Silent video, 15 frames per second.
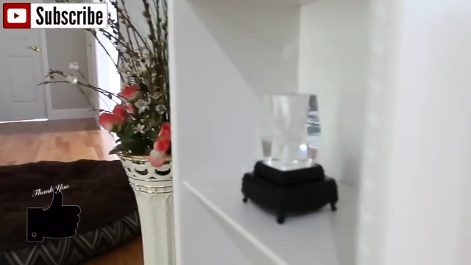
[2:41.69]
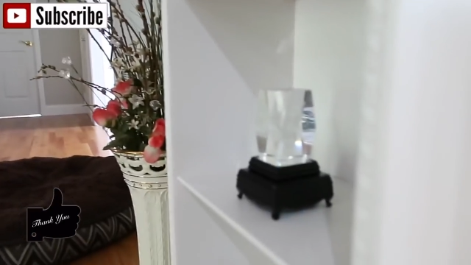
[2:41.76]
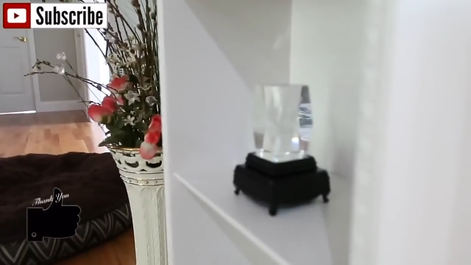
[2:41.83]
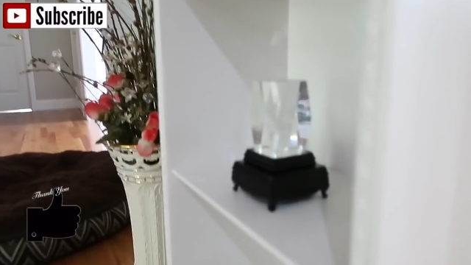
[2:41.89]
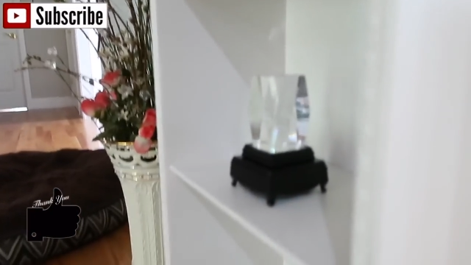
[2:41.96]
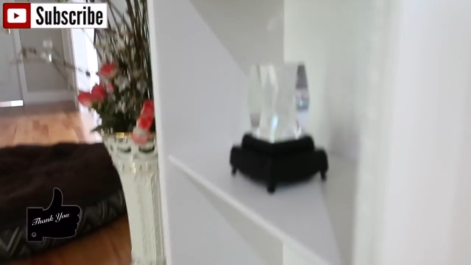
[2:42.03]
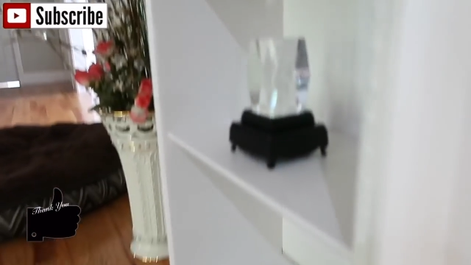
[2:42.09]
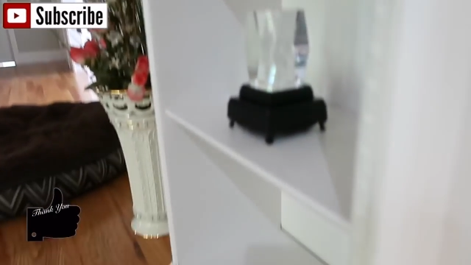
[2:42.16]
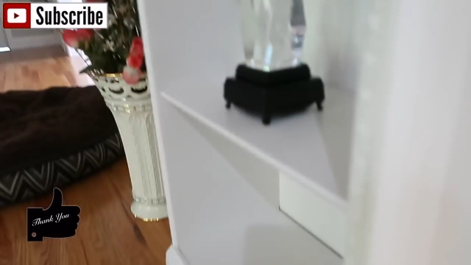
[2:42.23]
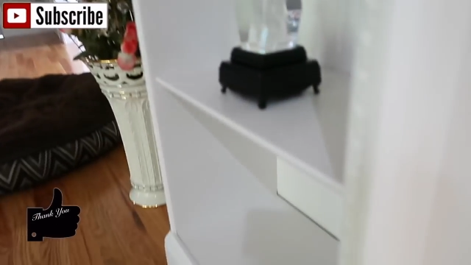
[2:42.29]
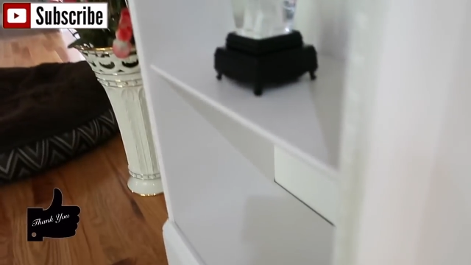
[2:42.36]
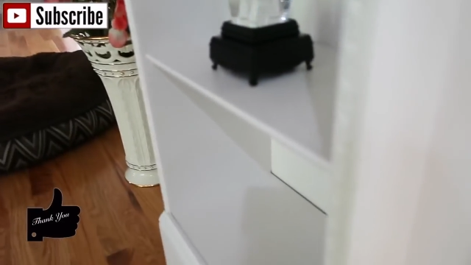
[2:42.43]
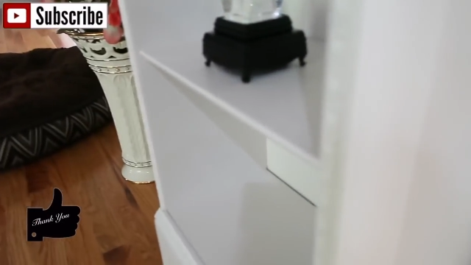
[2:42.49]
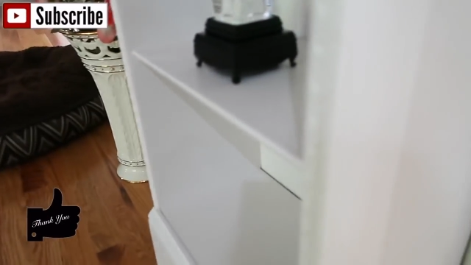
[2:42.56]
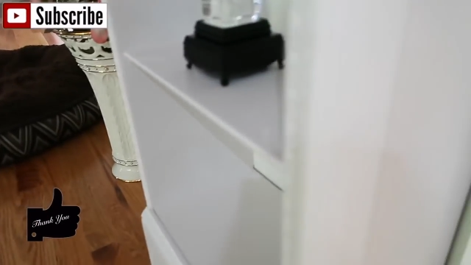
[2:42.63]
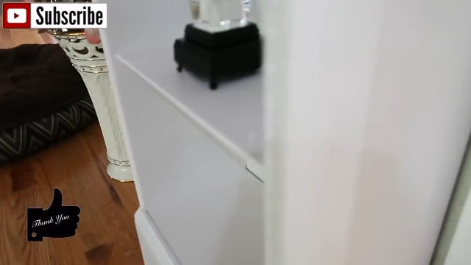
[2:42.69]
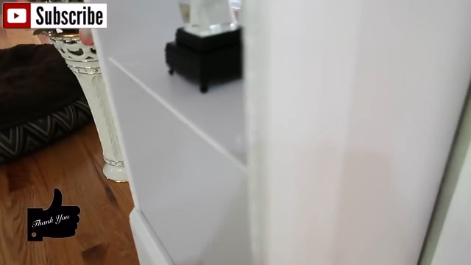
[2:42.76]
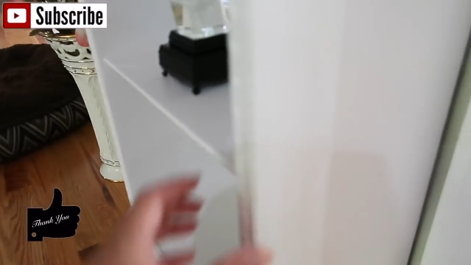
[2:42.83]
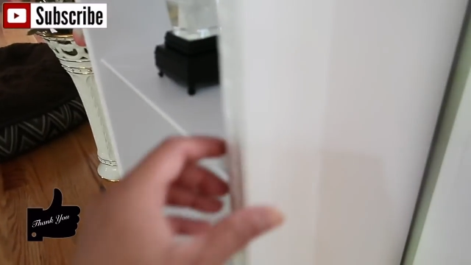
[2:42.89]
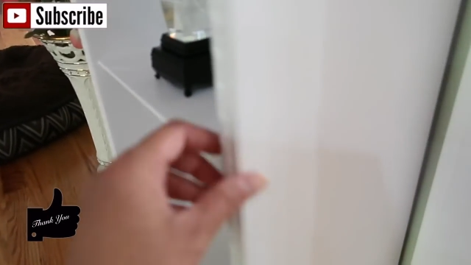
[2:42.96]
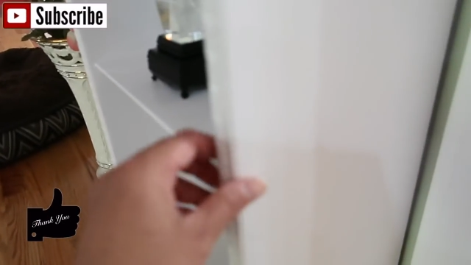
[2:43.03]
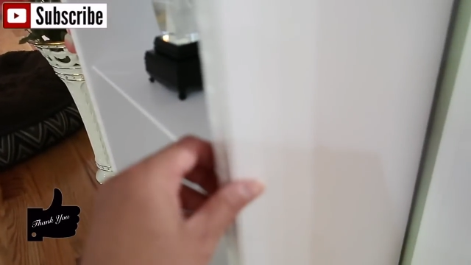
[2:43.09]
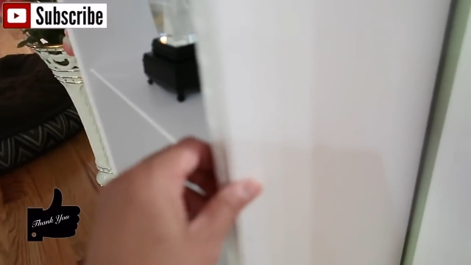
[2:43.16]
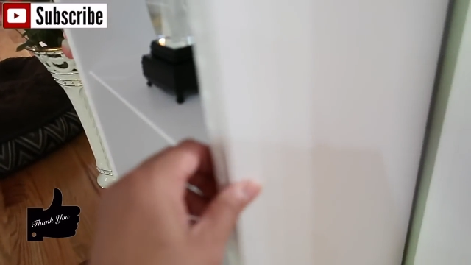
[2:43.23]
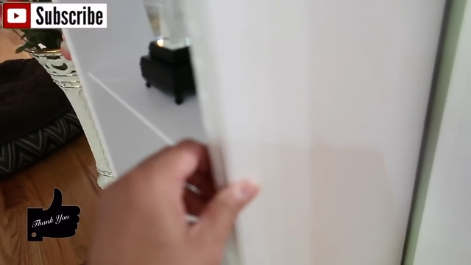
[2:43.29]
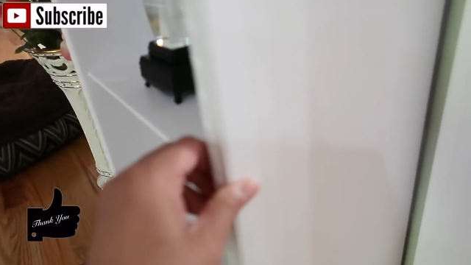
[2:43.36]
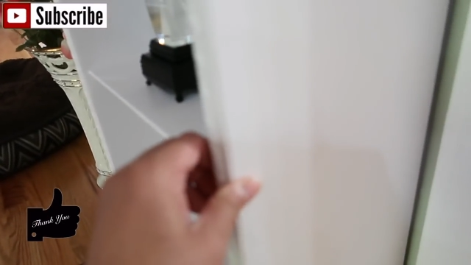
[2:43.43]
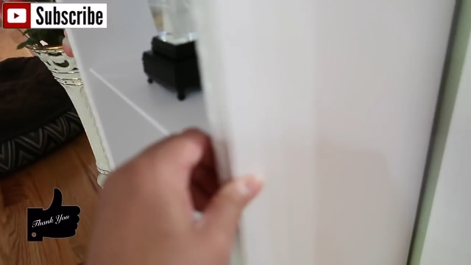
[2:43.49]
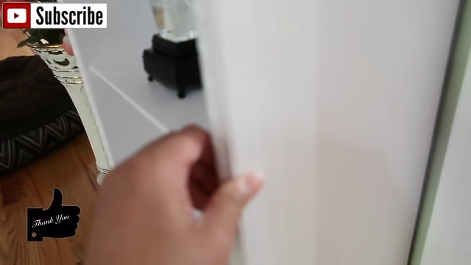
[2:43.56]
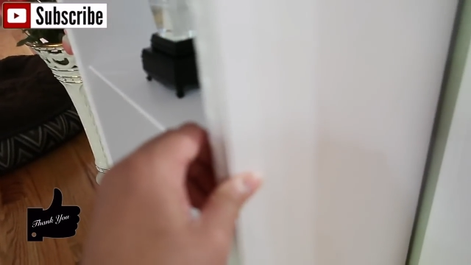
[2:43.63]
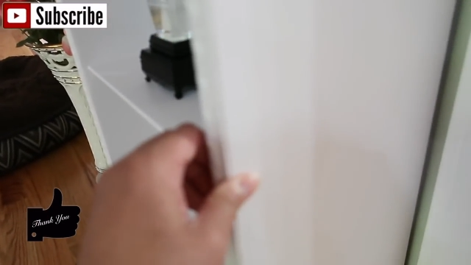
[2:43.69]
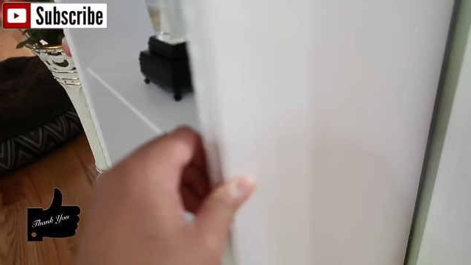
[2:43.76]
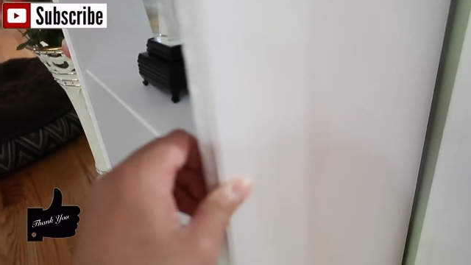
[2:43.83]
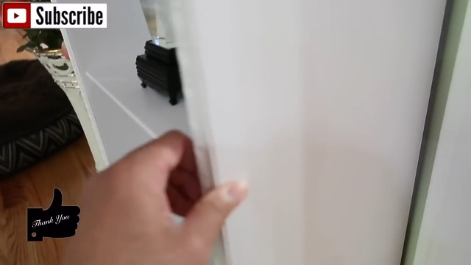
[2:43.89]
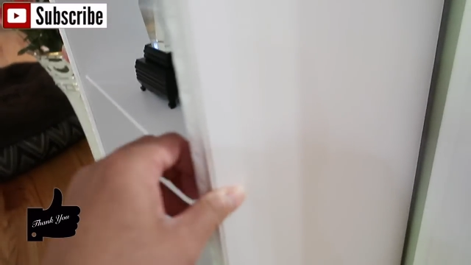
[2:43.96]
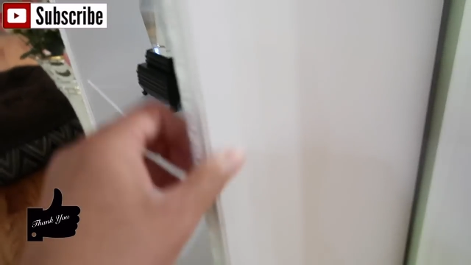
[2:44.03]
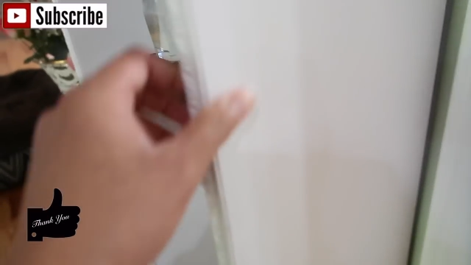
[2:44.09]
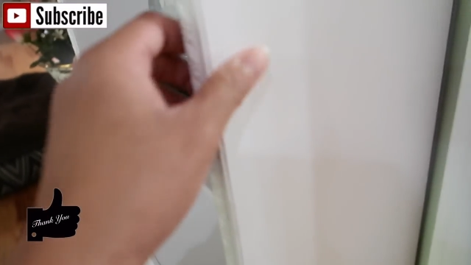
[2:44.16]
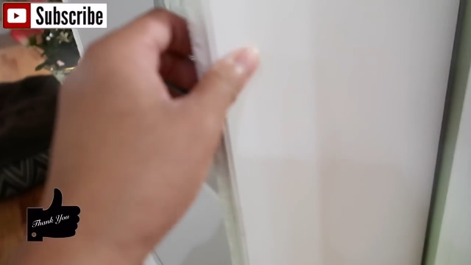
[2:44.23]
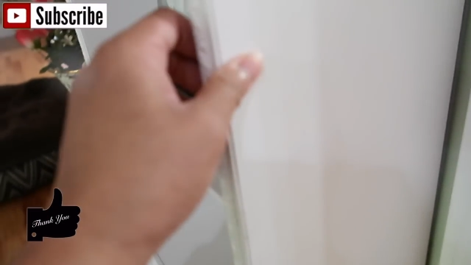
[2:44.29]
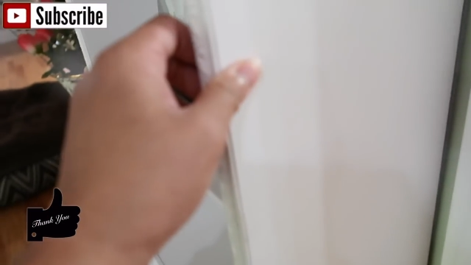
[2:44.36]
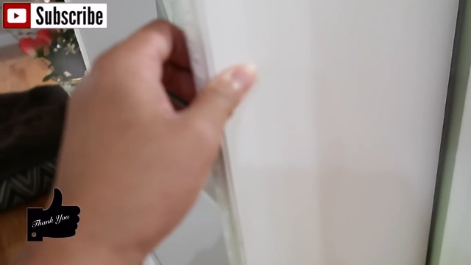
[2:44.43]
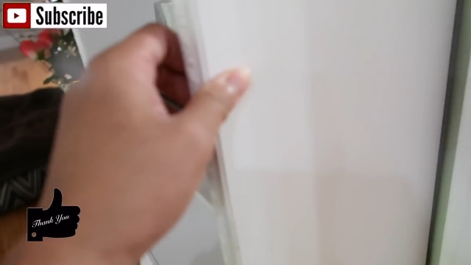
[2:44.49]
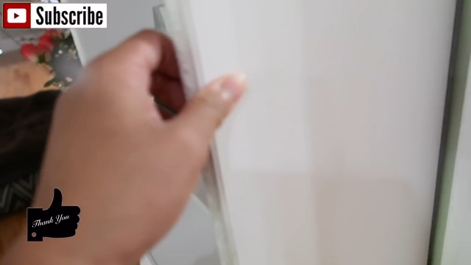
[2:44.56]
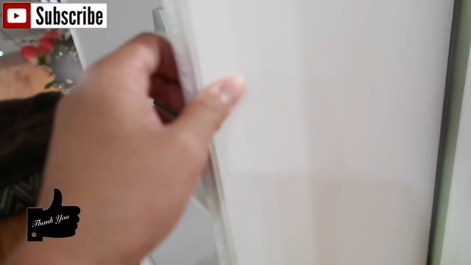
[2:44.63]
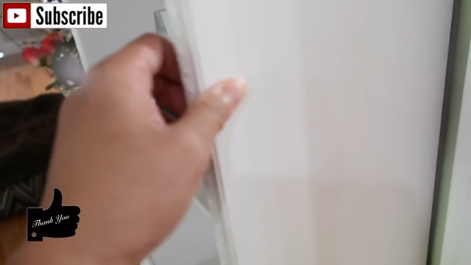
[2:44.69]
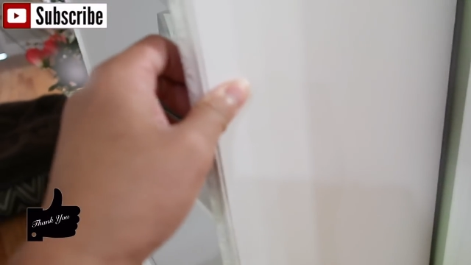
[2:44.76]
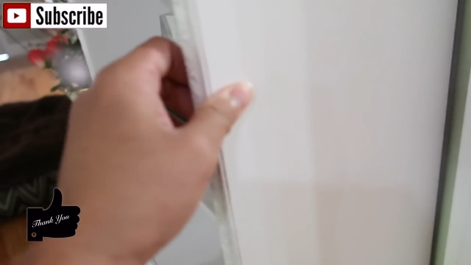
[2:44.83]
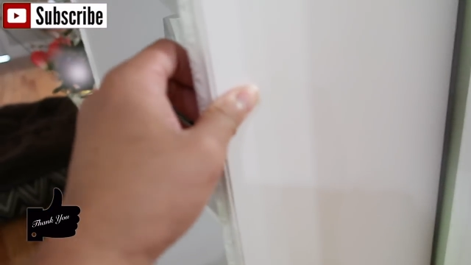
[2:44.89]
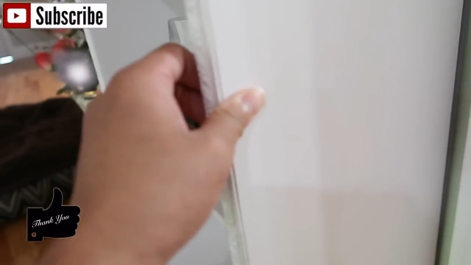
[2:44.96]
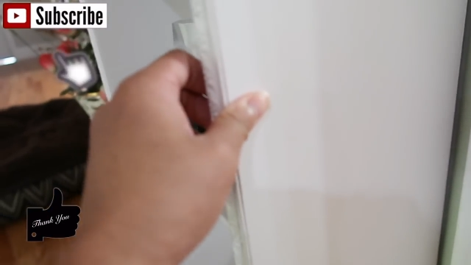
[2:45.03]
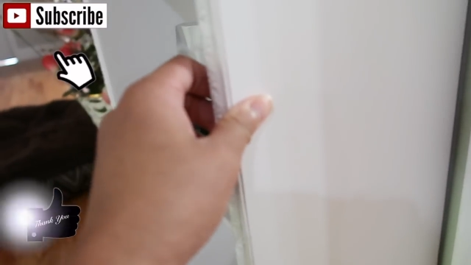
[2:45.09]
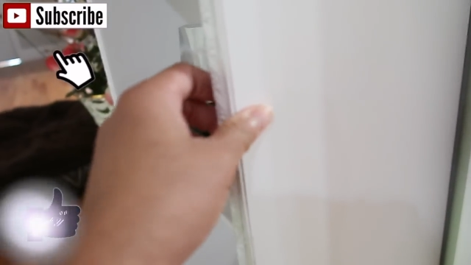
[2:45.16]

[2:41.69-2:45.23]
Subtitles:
(no speaker visible)